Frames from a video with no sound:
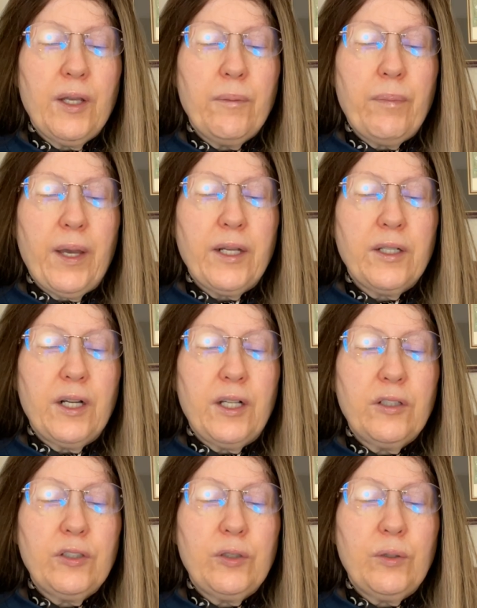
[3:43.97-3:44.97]
bad
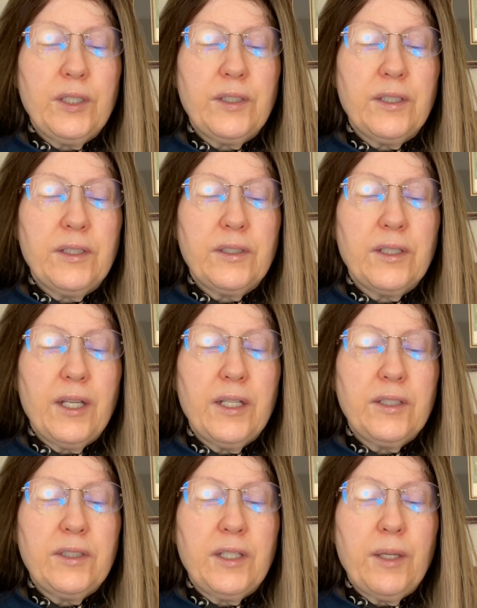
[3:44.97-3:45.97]
color choices,
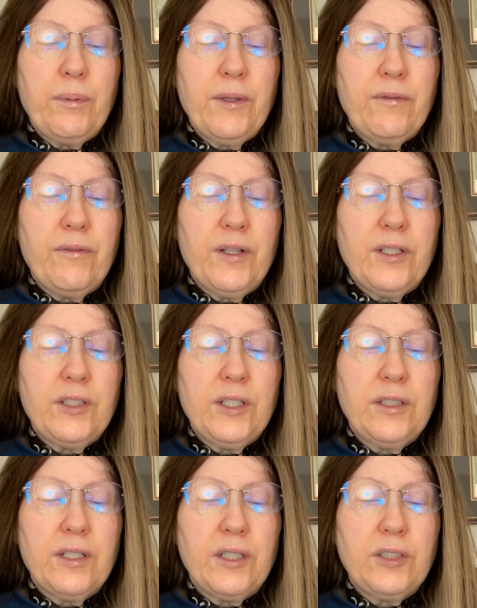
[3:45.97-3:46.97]
skipping finishing
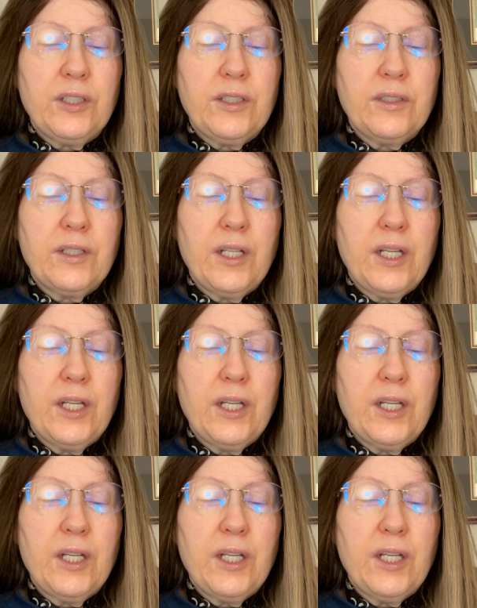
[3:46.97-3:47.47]
touches,